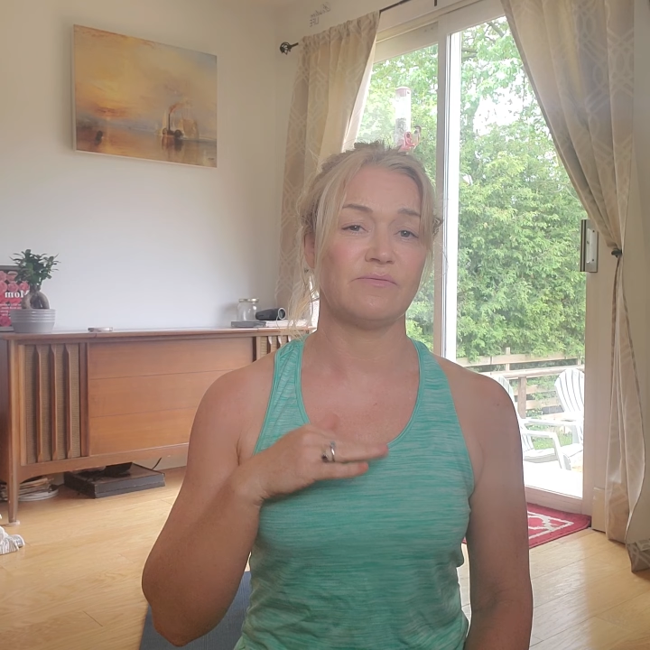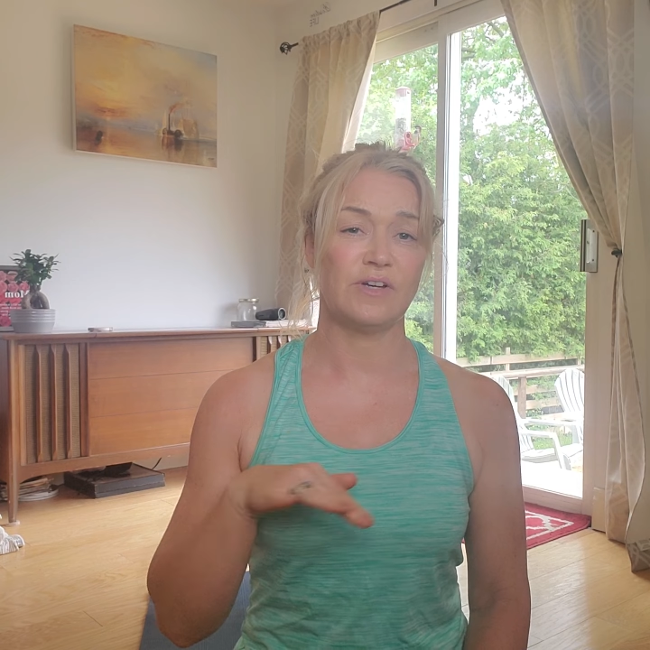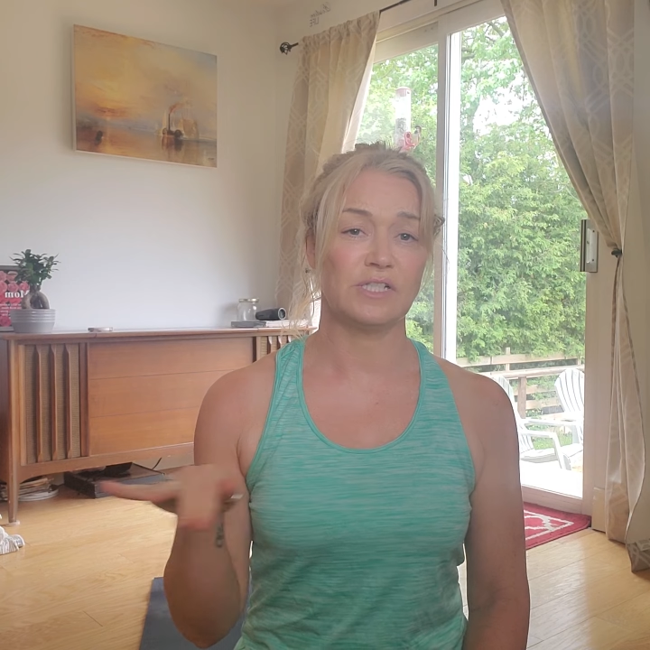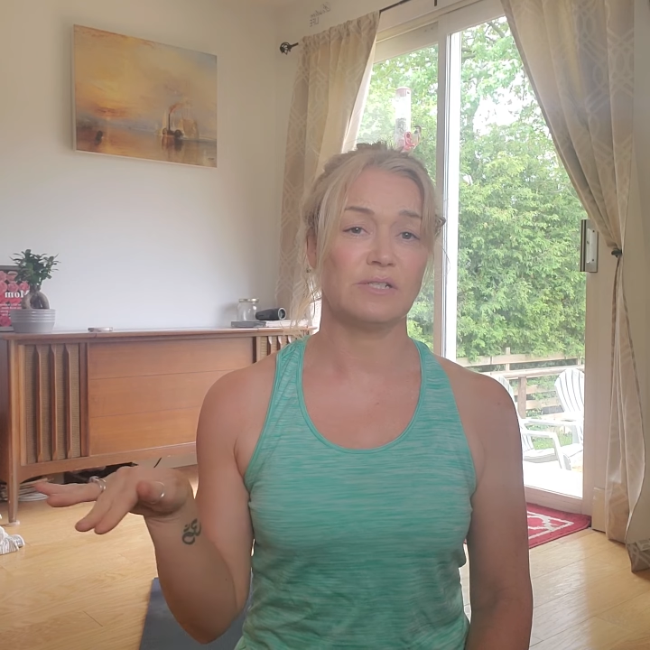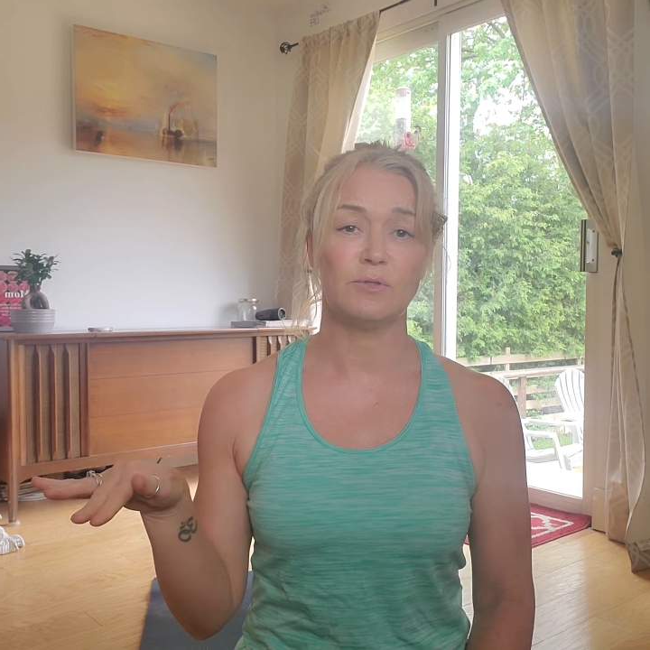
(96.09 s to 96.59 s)

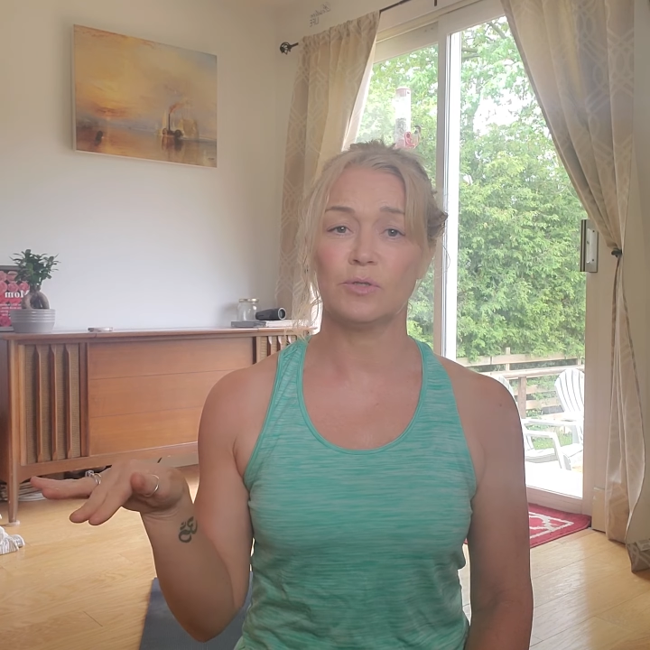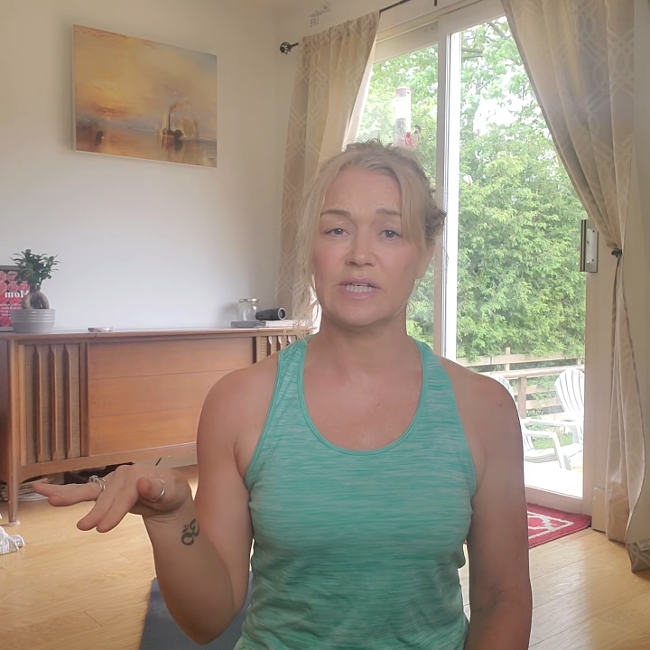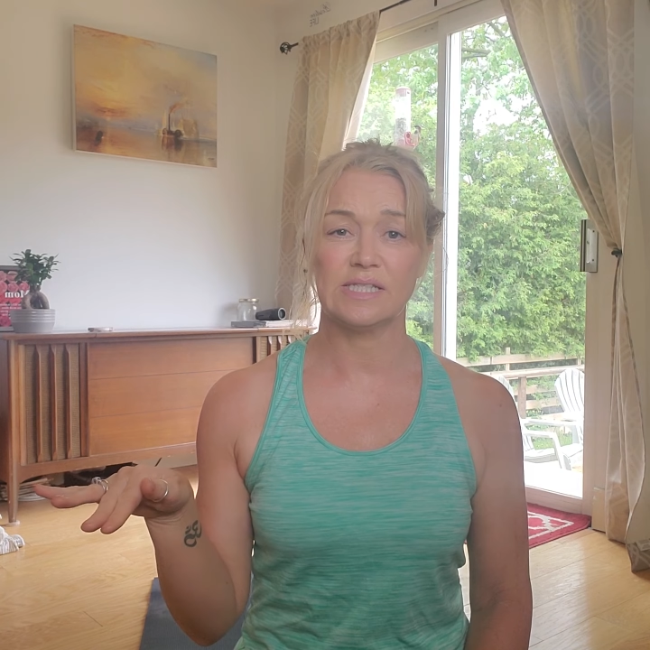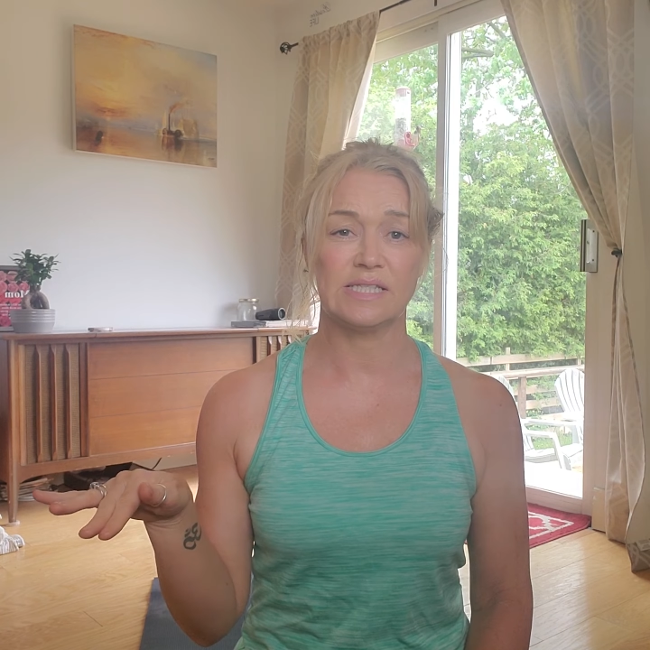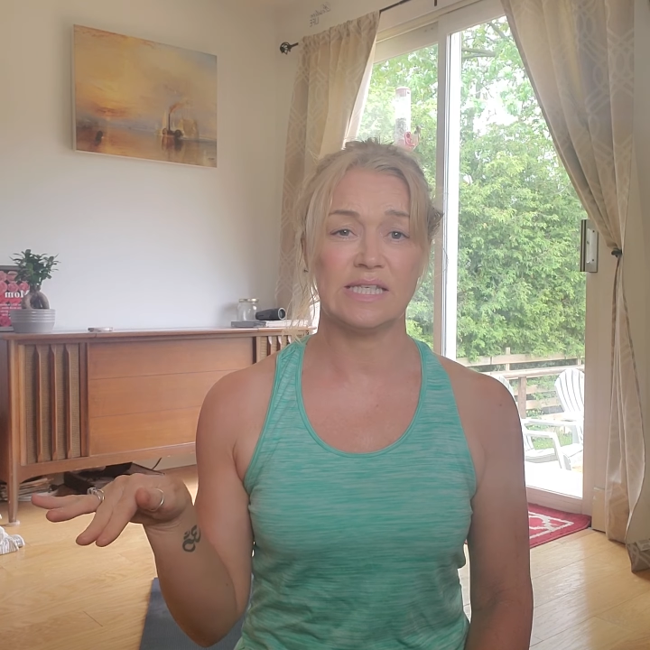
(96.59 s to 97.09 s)
first of all,
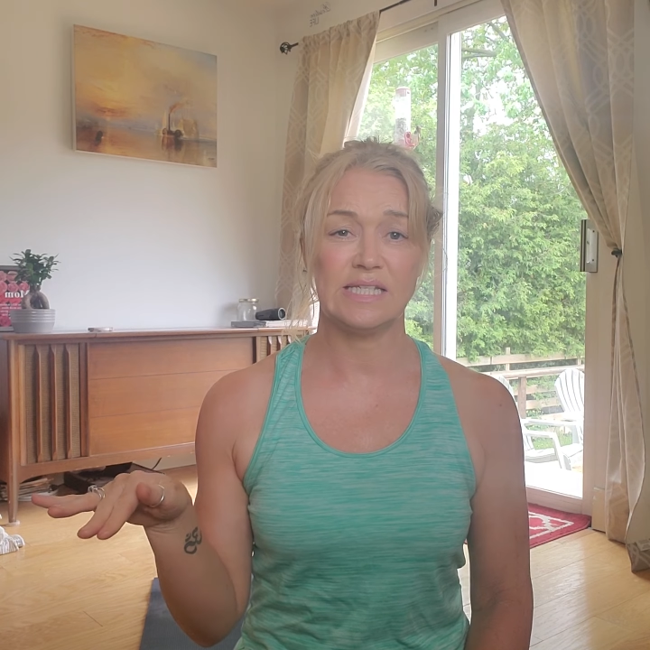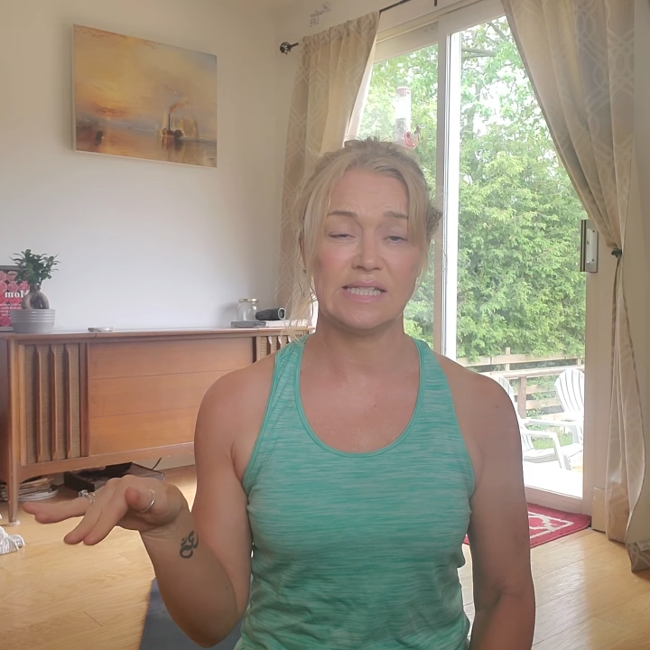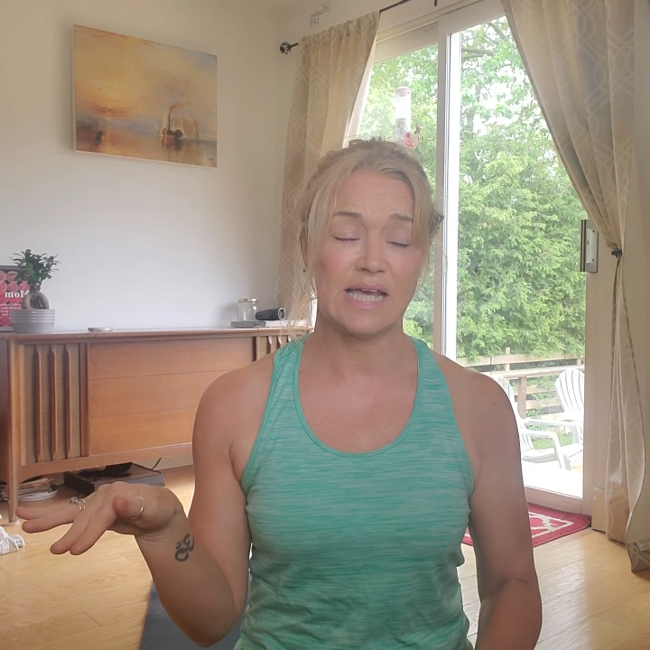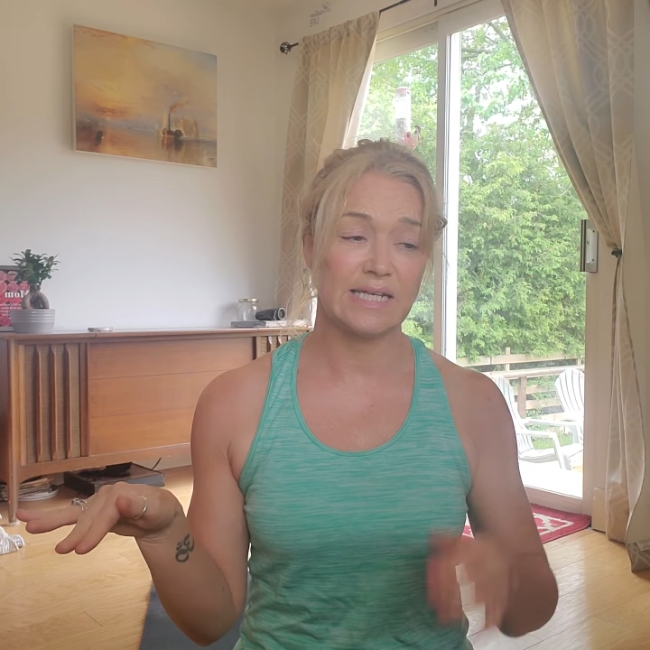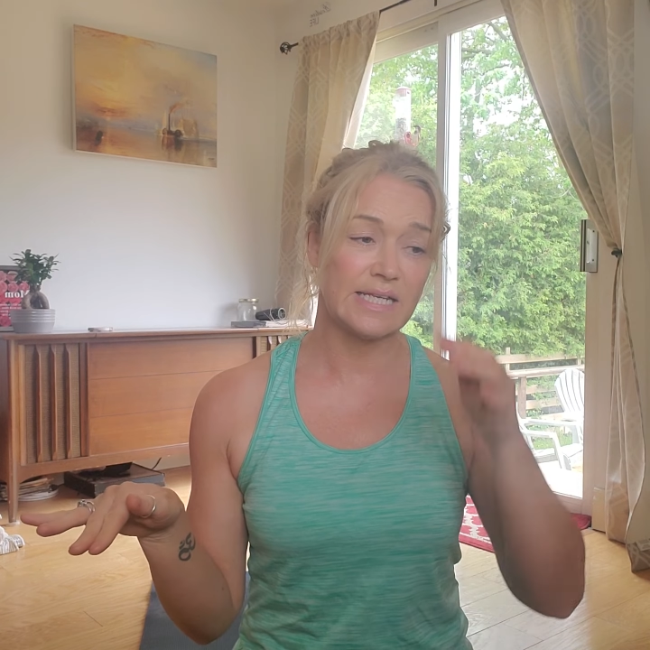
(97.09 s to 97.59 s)
these
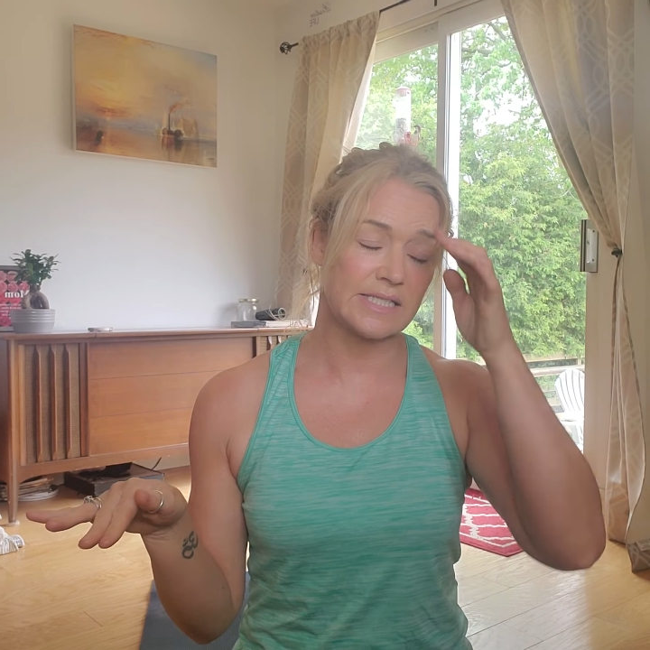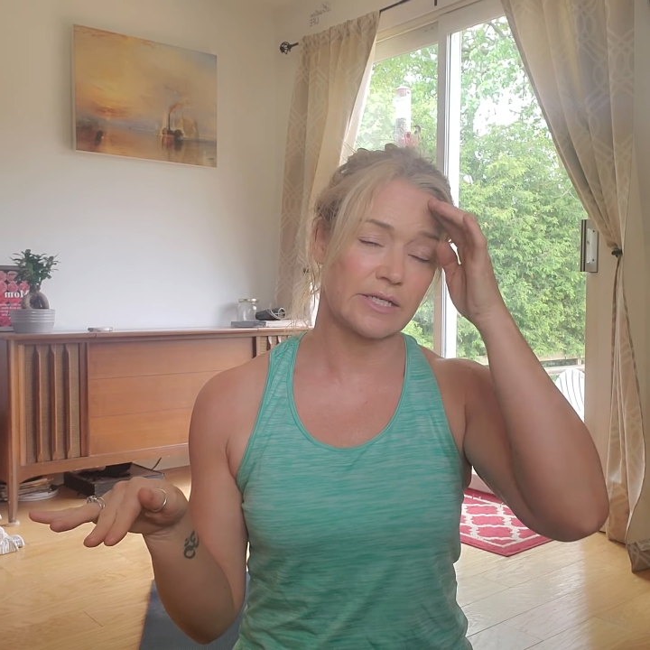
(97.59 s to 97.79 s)
techniques